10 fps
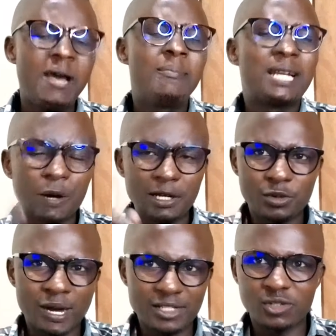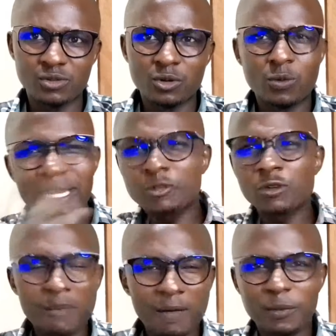But I want to ask you, kwani
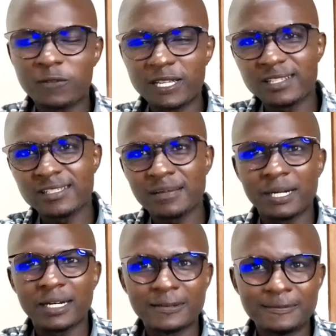hatuna ma professors hapa?